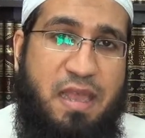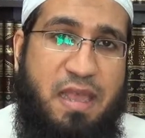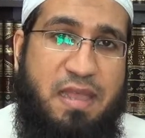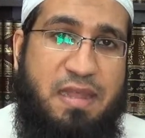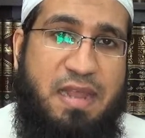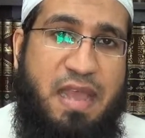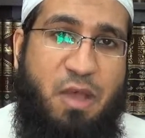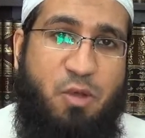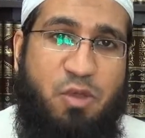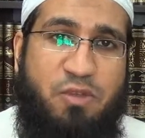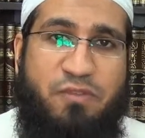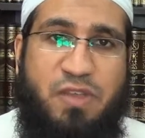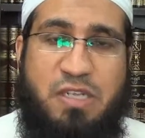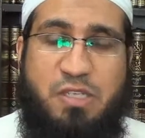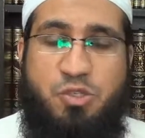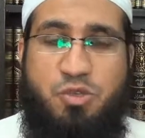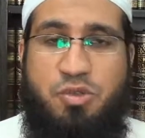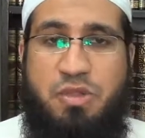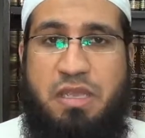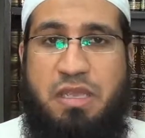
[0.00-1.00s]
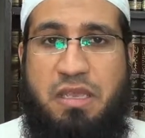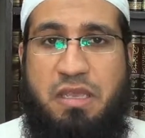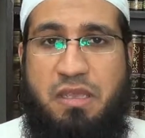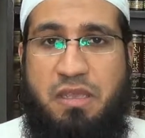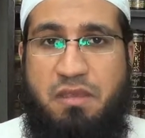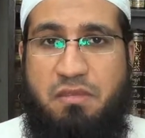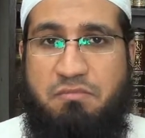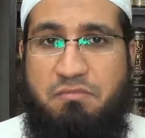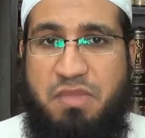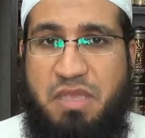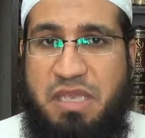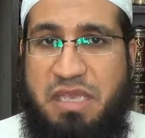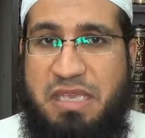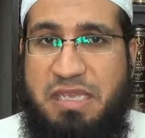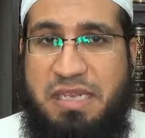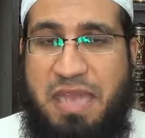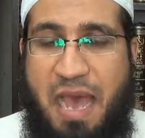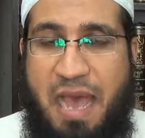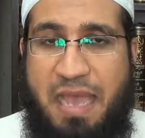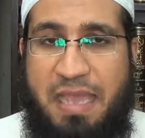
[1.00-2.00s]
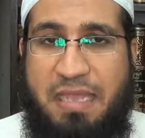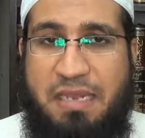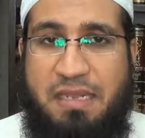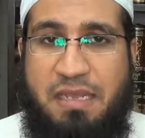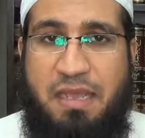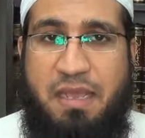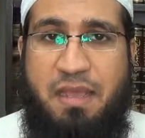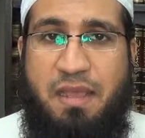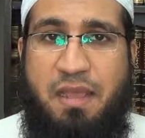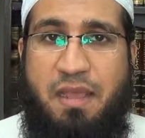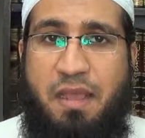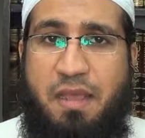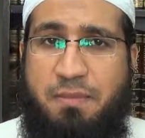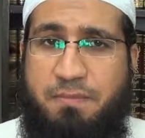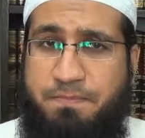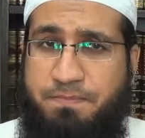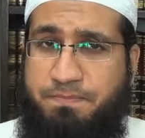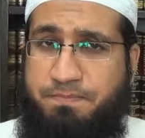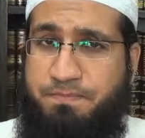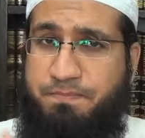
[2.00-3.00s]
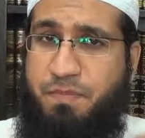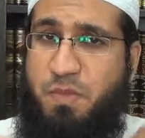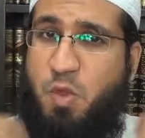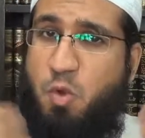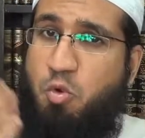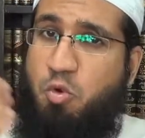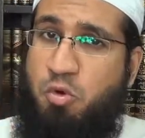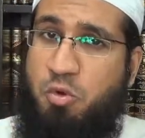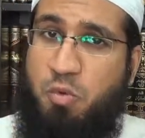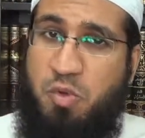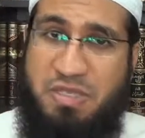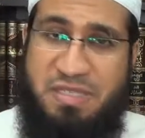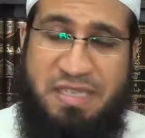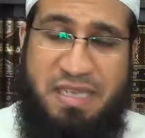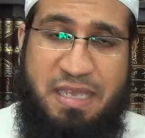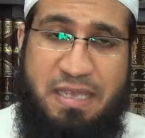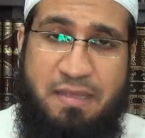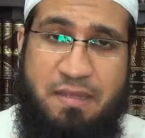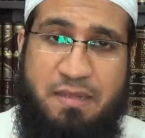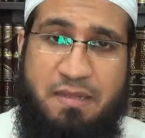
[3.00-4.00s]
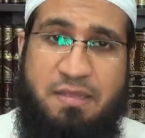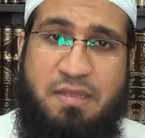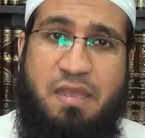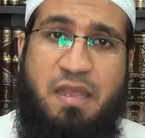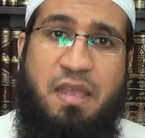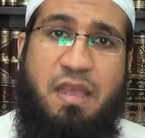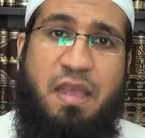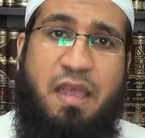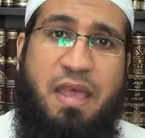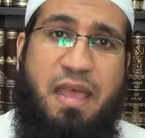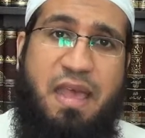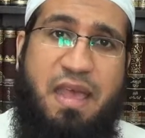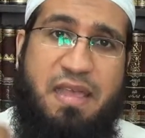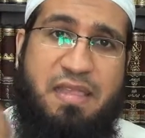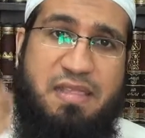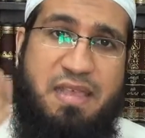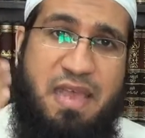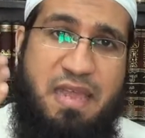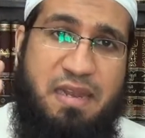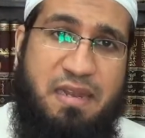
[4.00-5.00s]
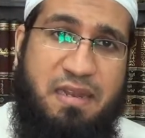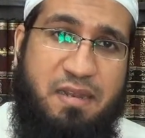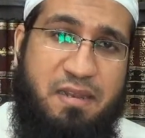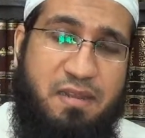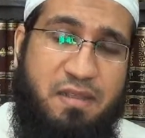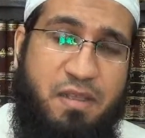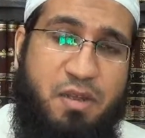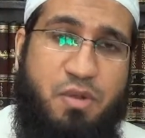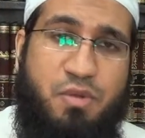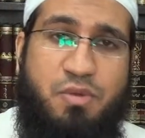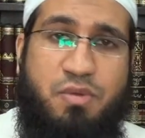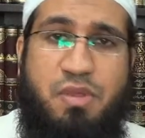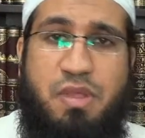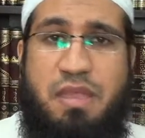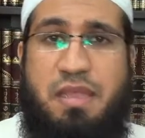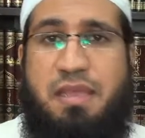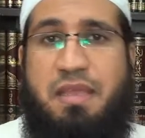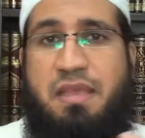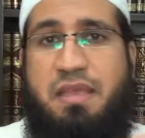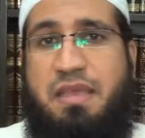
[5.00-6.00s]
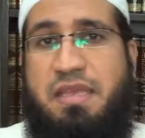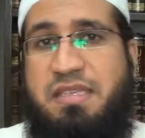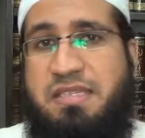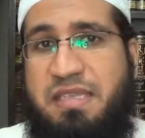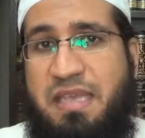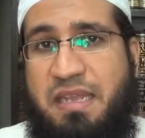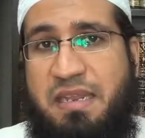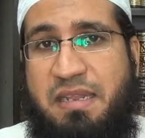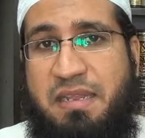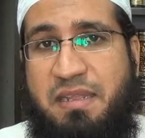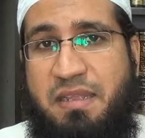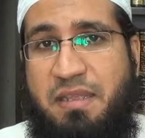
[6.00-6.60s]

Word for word: And how eventually he died or was killed, and then he said,